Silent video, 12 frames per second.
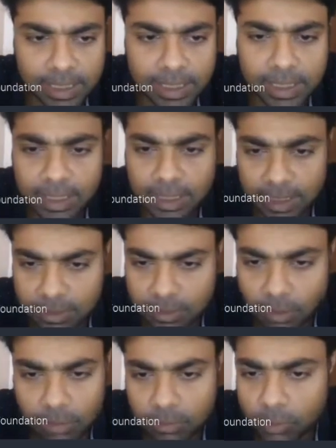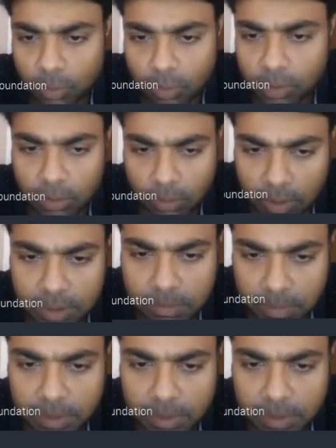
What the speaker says: technically has not grown at all.